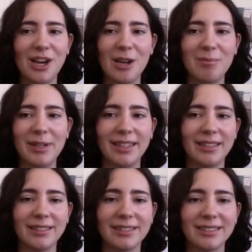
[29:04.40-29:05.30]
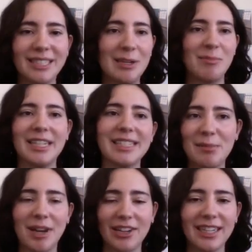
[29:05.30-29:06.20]
not being NIMBYs
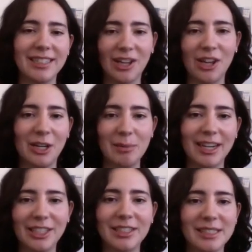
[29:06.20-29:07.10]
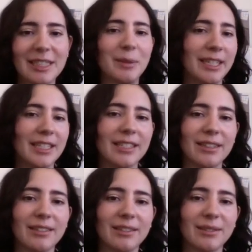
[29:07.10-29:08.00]
about it, not in our backyards. Like, we need
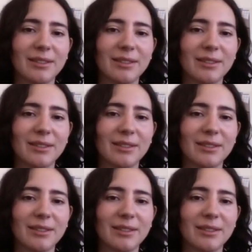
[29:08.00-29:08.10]
to